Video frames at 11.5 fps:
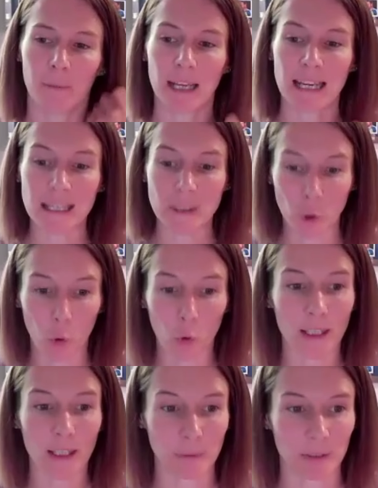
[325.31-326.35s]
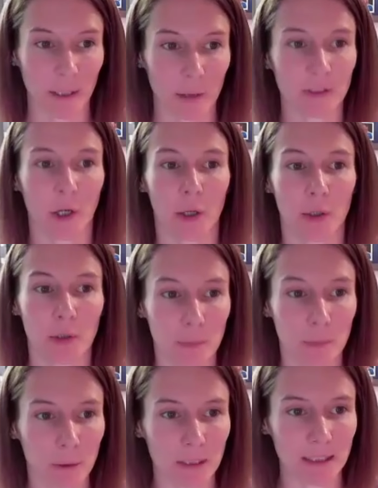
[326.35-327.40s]
He taught himself to code and
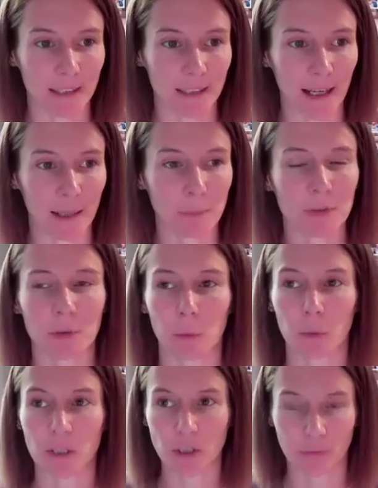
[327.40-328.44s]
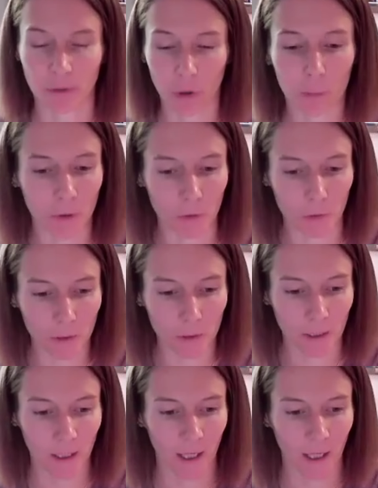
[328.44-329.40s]
build these apps, which are phenomenal.